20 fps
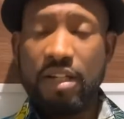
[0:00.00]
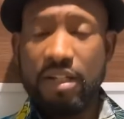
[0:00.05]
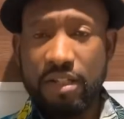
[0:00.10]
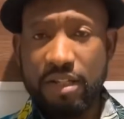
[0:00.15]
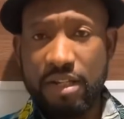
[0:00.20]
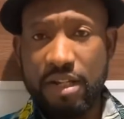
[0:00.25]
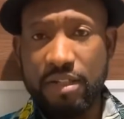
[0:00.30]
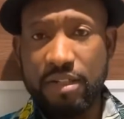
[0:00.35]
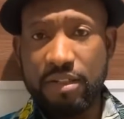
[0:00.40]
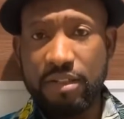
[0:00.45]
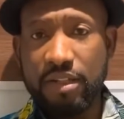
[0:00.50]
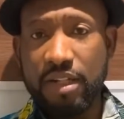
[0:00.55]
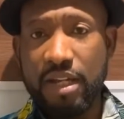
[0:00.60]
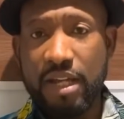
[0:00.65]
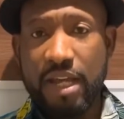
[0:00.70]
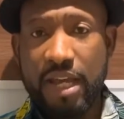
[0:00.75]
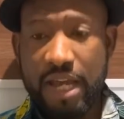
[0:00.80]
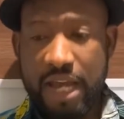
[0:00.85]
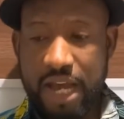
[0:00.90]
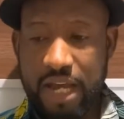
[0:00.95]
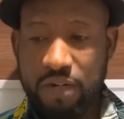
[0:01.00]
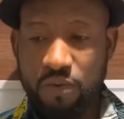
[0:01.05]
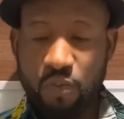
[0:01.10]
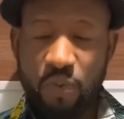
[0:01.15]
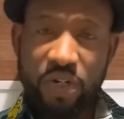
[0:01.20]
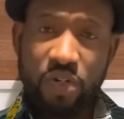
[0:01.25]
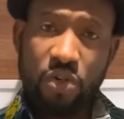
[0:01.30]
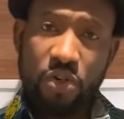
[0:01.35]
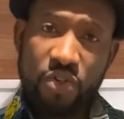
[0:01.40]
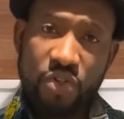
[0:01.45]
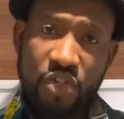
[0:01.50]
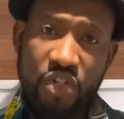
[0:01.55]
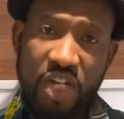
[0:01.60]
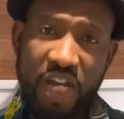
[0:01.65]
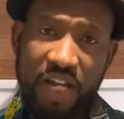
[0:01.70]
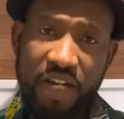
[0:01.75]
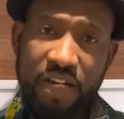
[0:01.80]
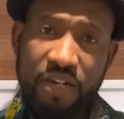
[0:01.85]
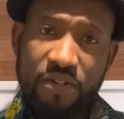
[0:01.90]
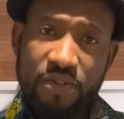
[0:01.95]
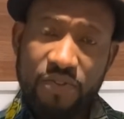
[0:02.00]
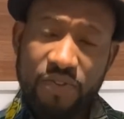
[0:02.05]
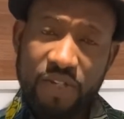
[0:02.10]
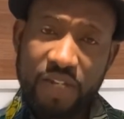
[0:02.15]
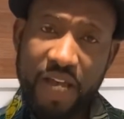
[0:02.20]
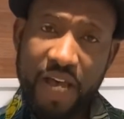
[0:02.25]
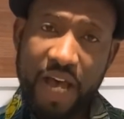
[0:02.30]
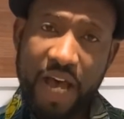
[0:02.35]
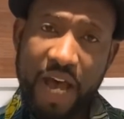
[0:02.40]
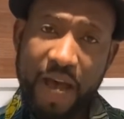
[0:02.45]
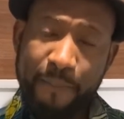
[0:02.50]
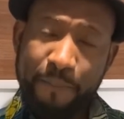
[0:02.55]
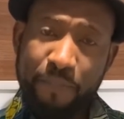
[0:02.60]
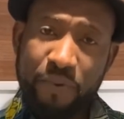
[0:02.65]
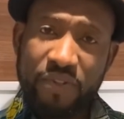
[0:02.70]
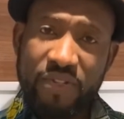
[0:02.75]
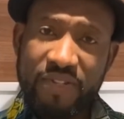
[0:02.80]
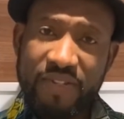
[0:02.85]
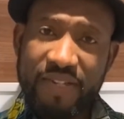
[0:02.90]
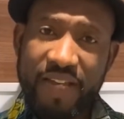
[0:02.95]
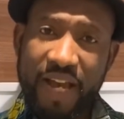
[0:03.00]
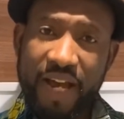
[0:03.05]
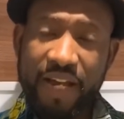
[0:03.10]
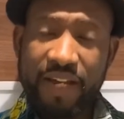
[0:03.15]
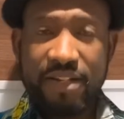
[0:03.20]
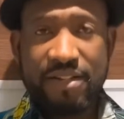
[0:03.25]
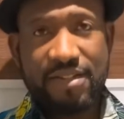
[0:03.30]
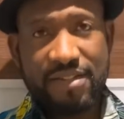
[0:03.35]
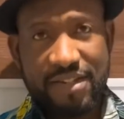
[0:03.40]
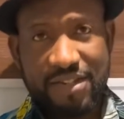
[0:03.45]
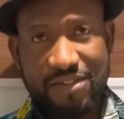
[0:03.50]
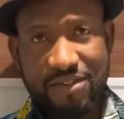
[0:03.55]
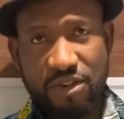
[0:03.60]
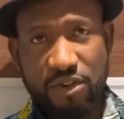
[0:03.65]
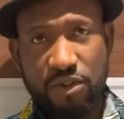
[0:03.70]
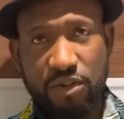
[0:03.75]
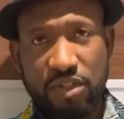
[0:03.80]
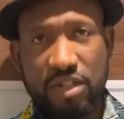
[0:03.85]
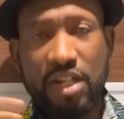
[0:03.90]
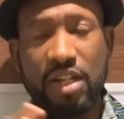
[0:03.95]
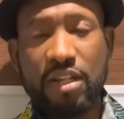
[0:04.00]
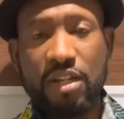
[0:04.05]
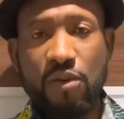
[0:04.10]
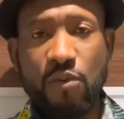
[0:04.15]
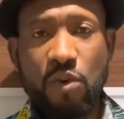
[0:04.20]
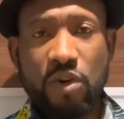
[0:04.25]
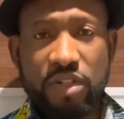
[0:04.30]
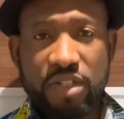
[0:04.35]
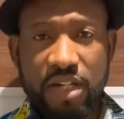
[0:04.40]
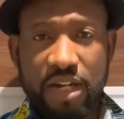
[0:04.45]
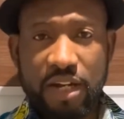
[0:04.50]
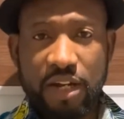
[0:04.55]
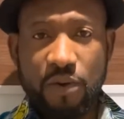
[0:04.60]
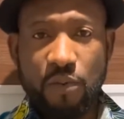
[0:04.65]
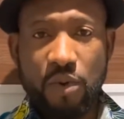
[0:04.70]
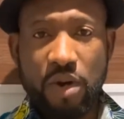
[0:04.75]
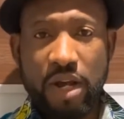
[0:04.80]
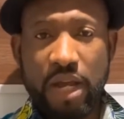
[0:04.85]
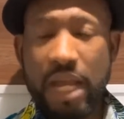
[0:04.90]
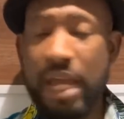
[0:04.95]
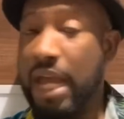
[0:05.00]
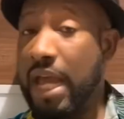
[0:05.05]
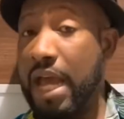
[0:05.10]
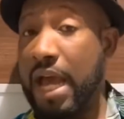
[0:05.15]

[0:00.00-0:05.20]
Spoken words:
Then, and with those channels at both sides, it's going to take the water away.